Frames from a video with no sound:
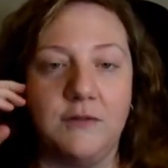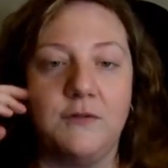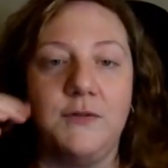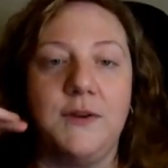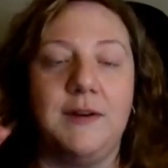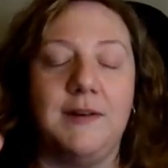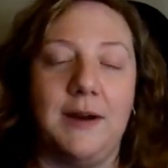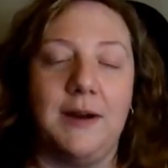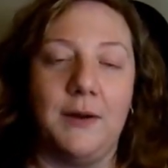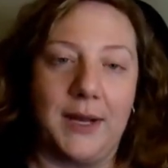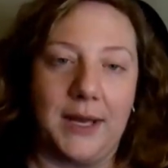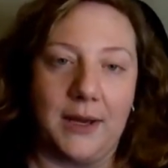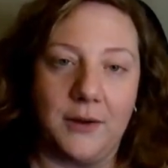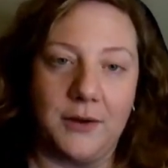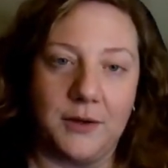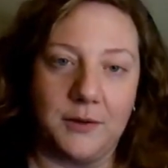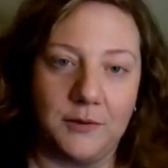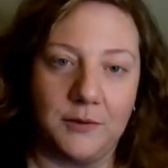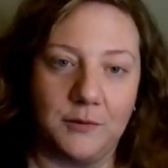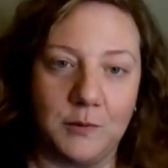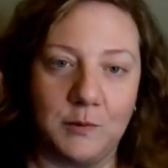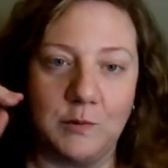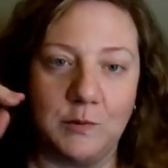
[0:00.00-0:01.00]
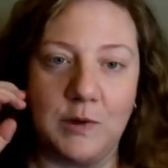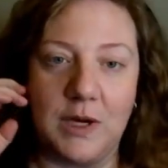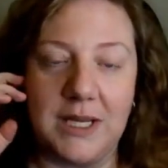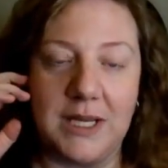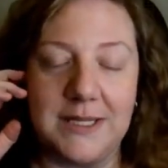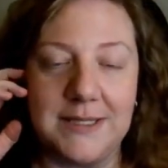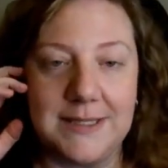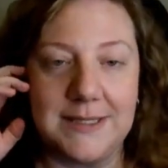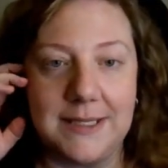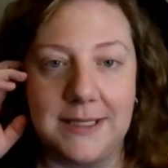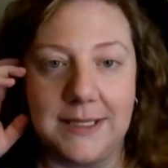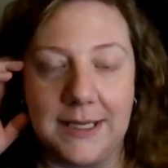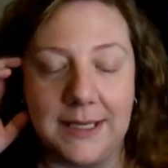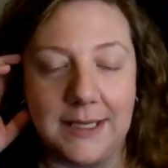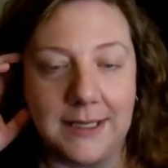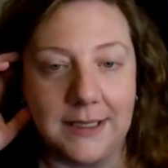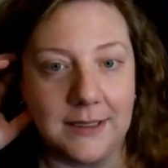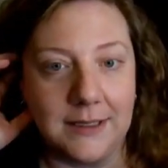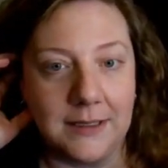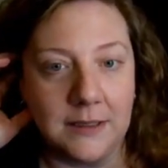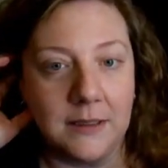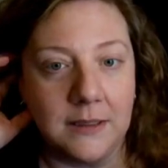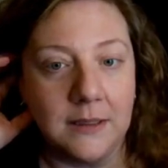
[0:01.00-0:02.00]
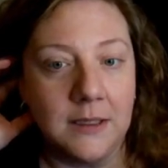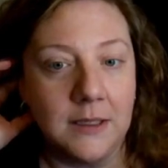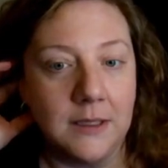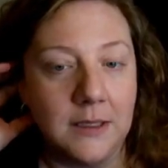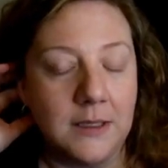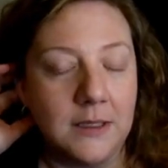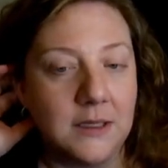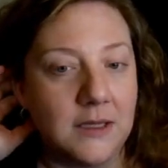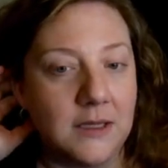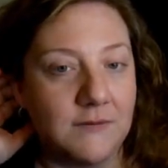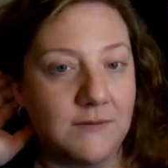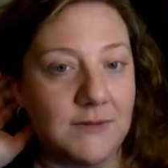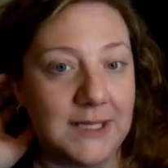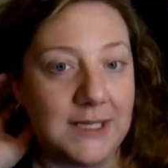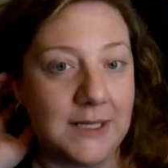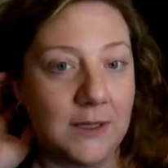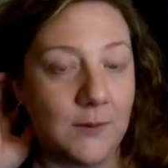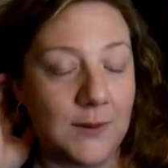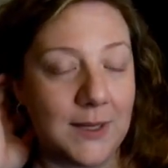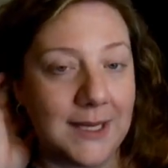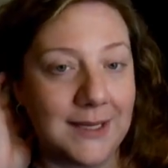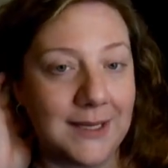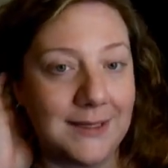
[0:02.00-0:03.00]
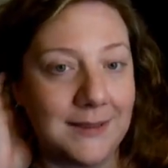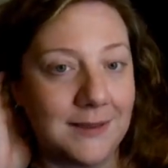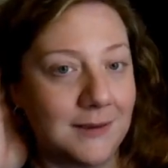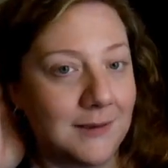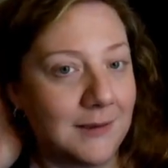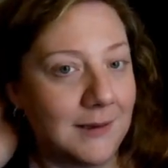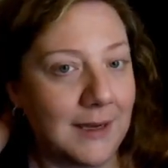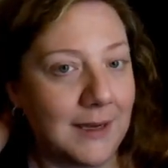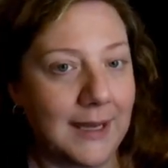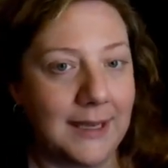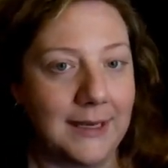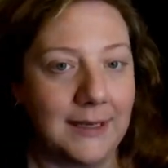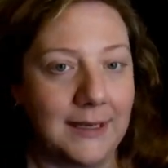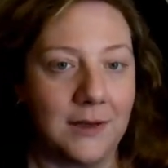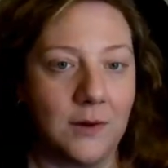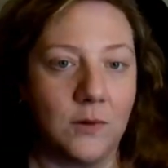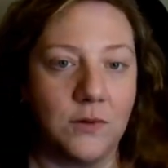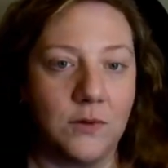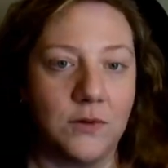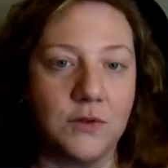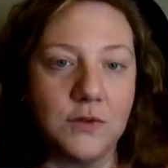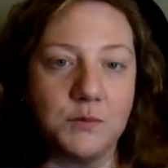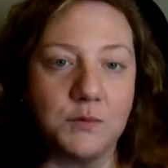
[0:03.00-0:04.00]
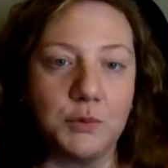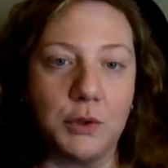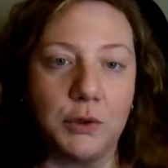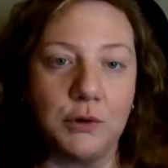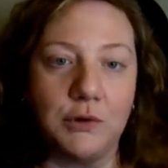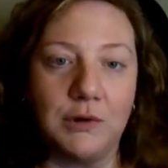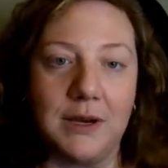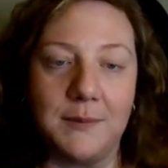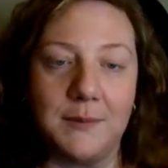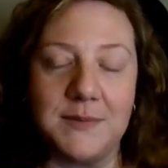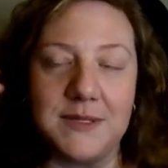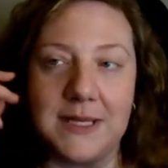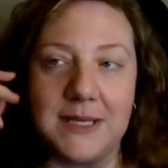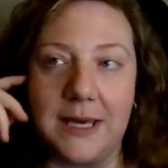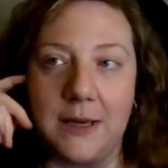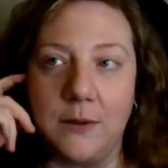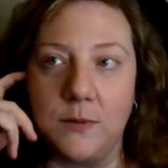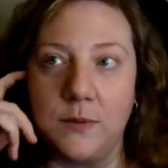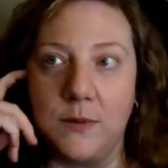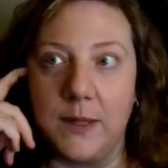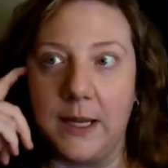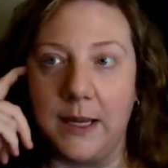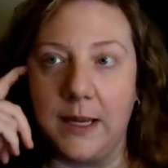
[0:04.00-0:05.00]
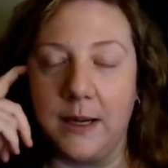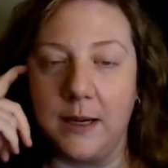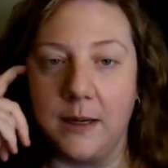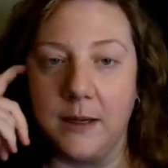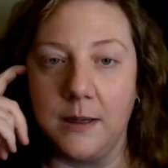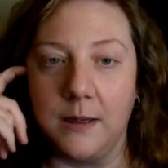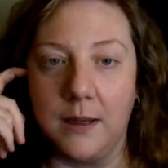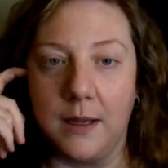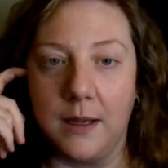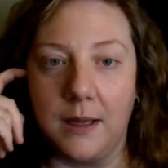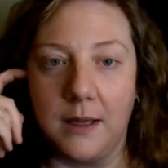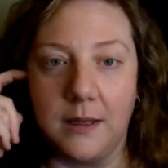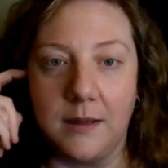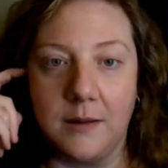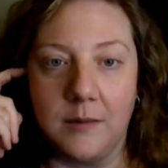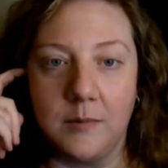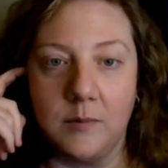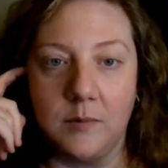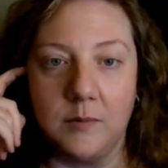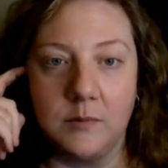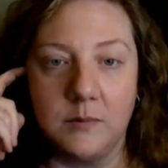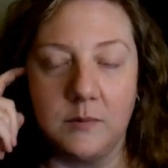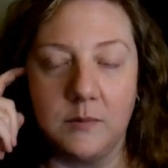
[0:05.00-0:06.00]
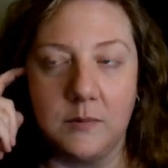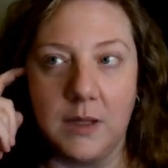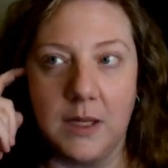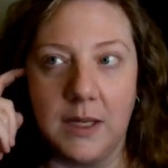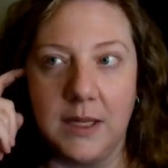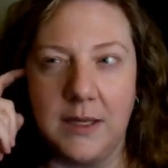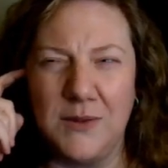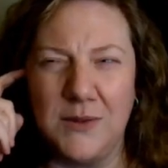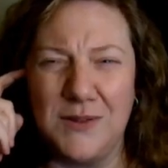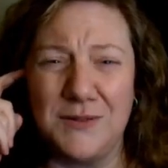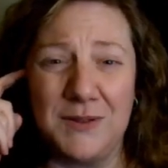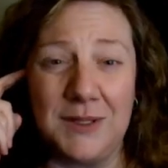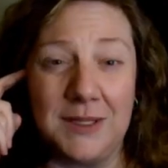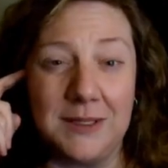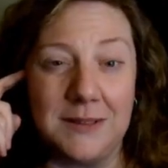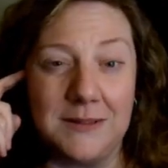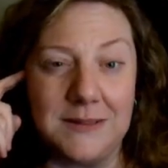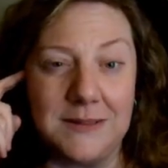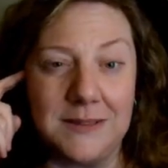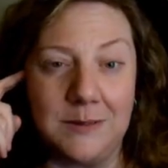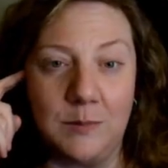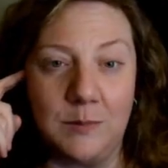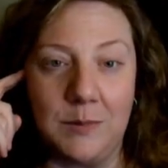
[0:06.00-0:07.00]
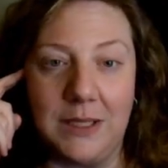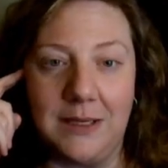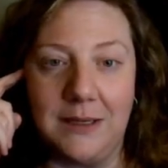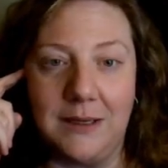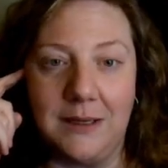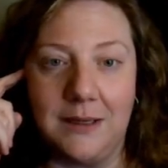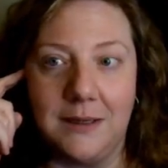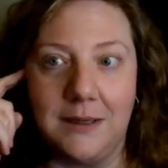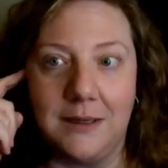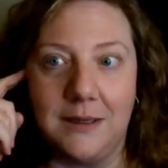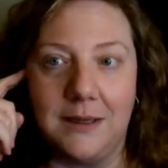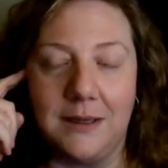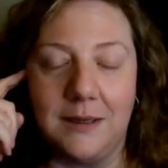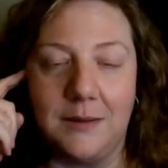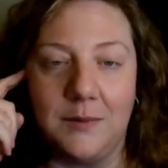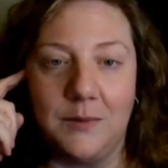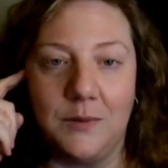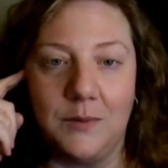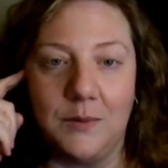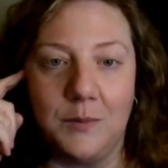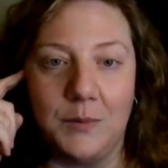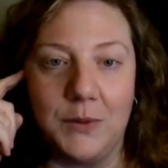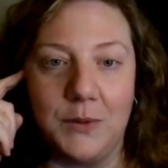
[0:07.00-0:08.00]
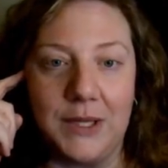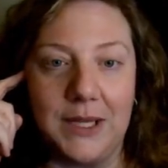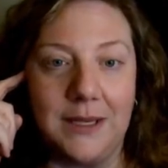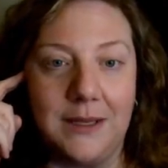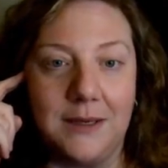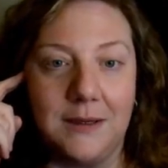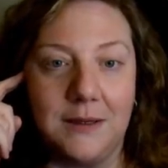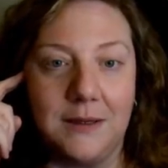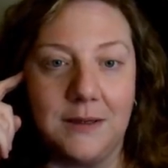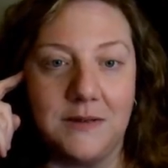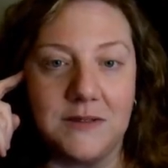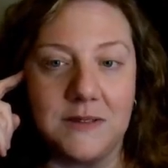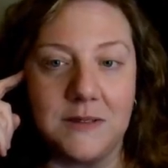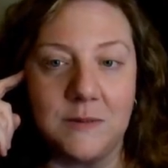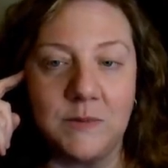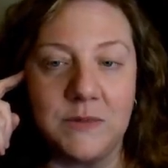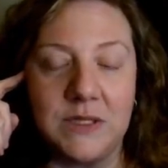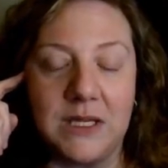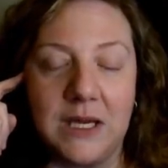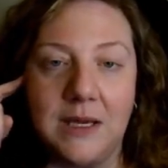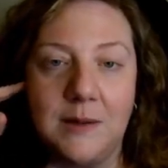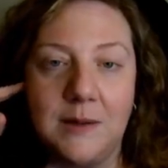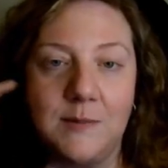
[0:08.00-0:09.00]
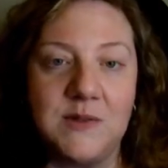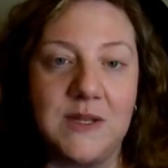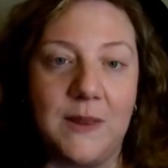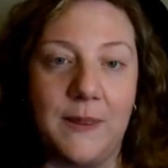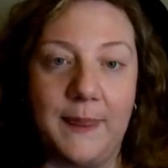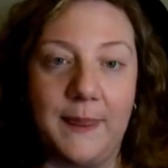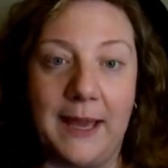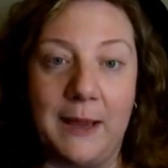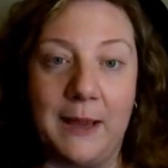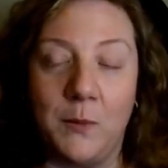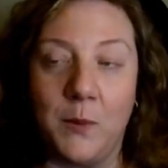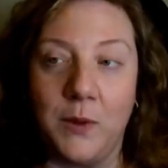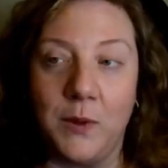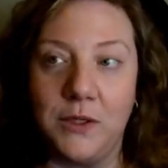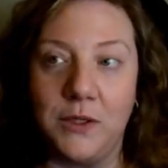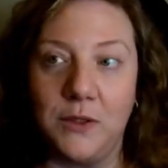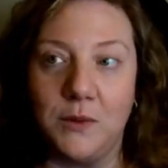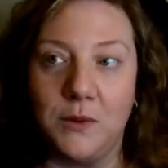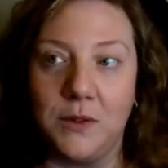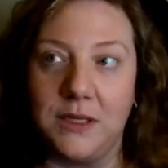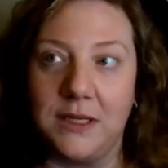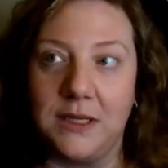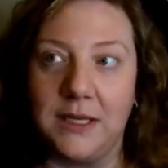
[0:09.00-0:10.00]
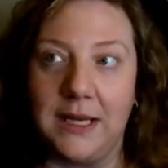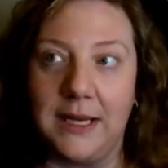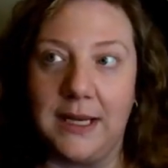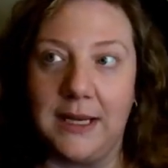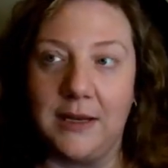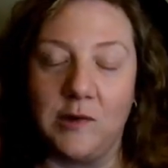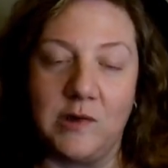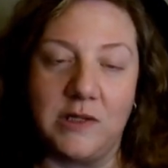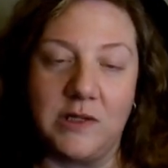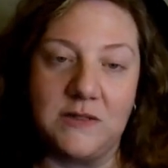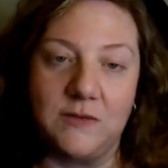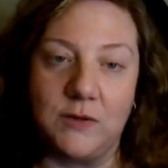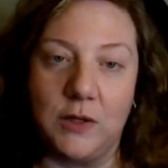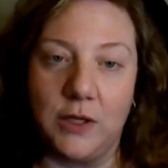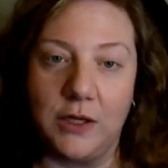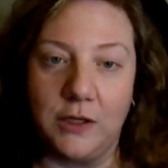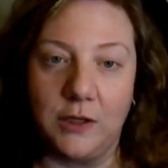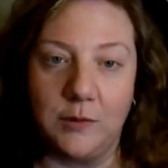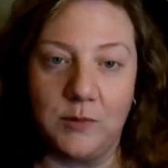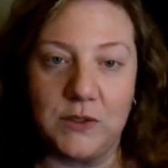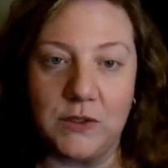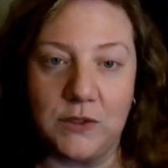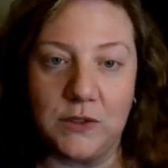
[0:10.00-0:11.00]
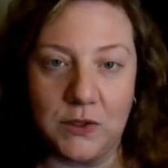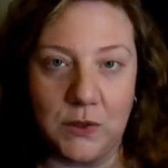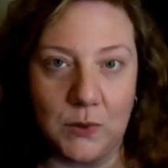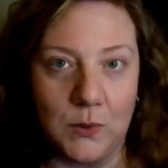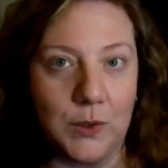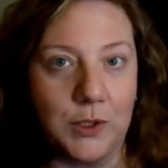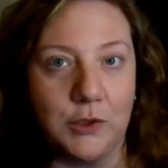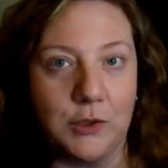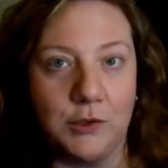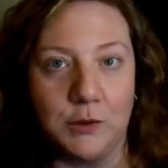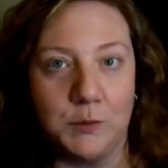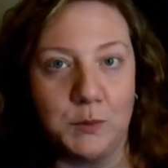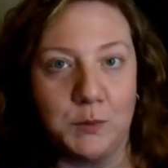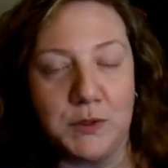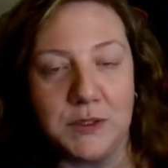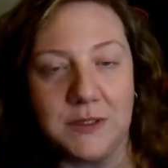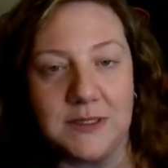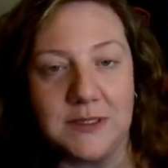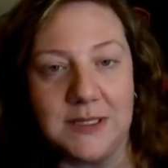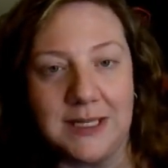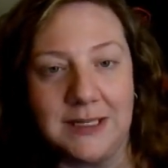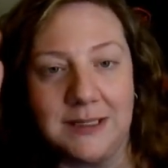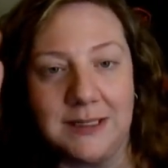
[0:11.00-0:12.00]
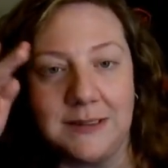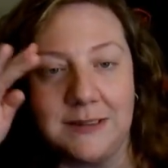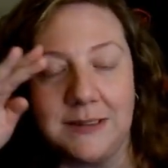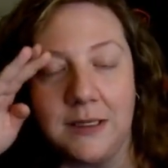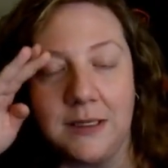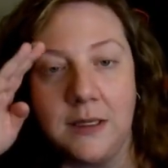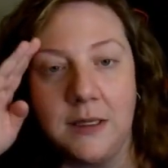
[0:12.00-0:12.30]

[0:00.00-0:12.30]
figure out how to raise it in the video editor. I know there's programs out there. I use VLC Media Player sometimes, and that one you can increase volume to 200%